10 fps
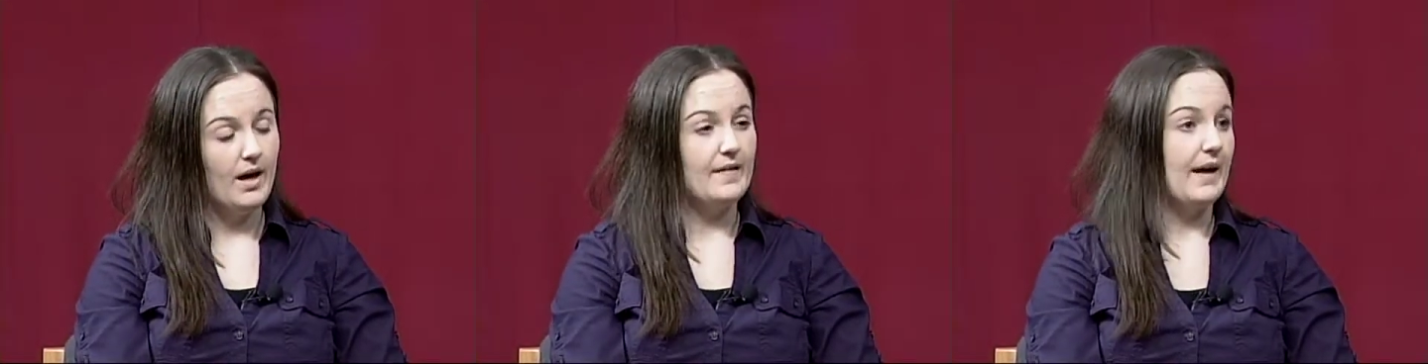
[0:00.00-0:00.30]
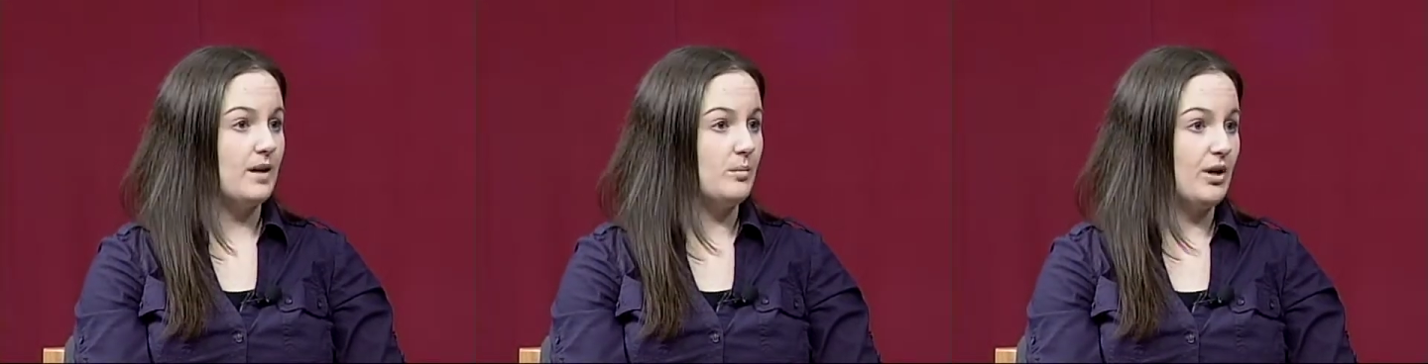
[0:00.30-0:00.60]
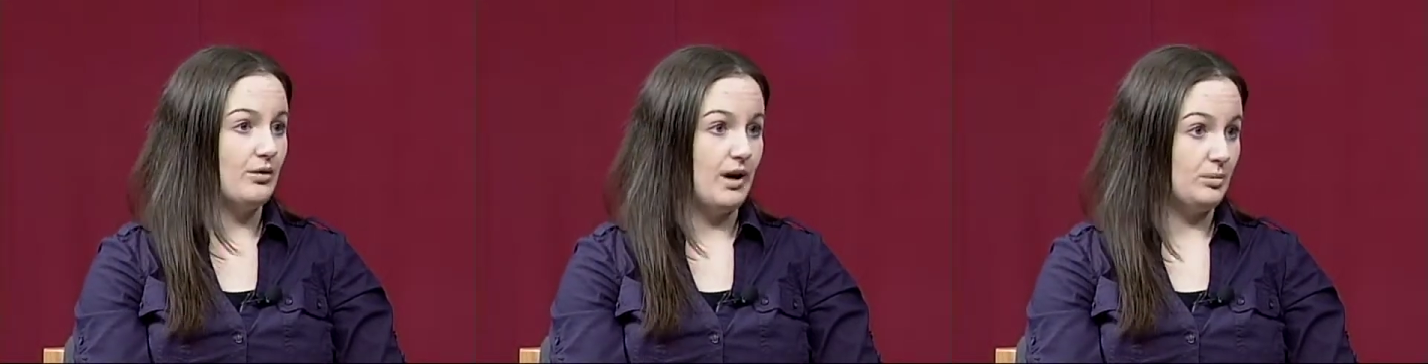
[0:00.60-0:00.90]
and that can be
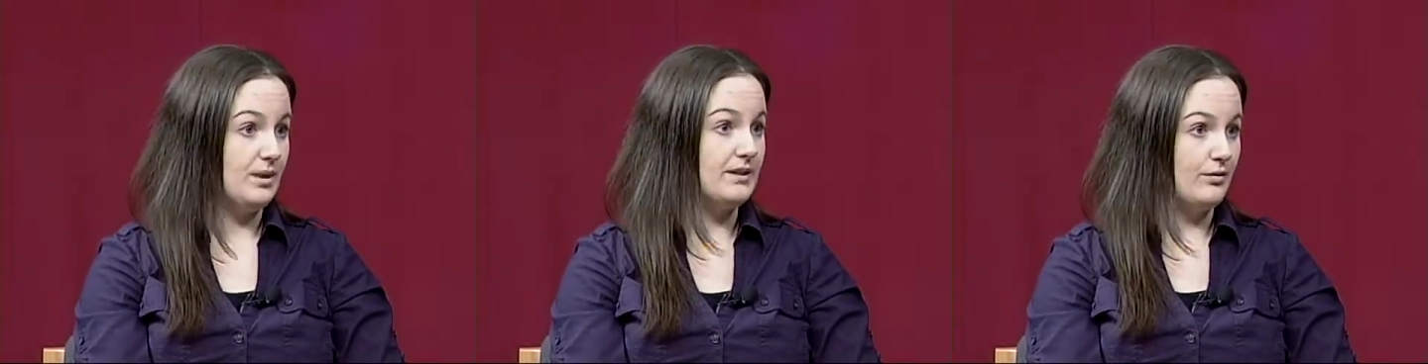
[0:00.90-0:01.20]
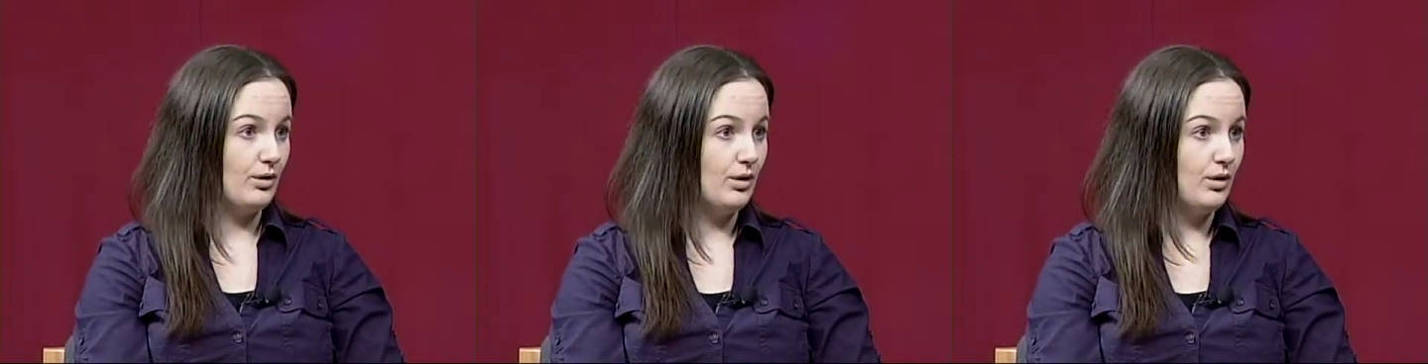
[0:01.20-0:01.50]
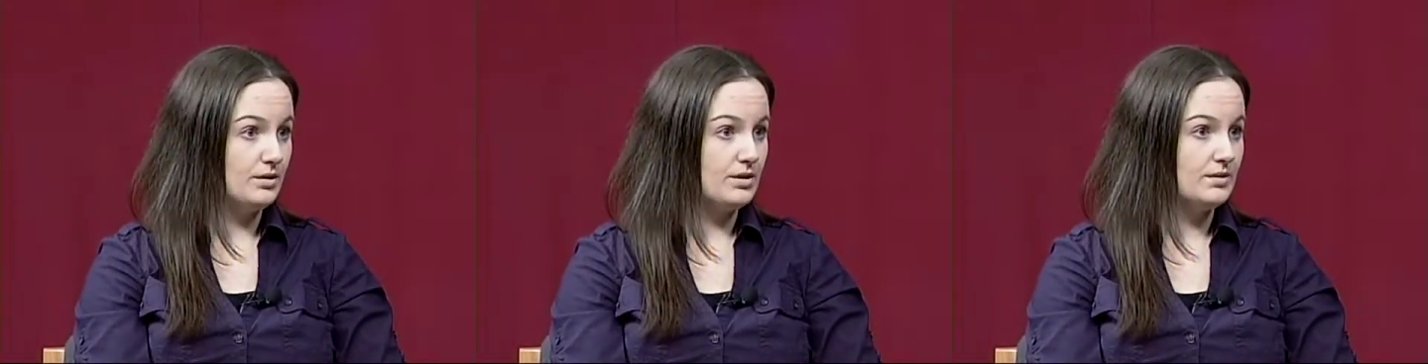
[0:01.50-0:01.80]
incredibly difficult.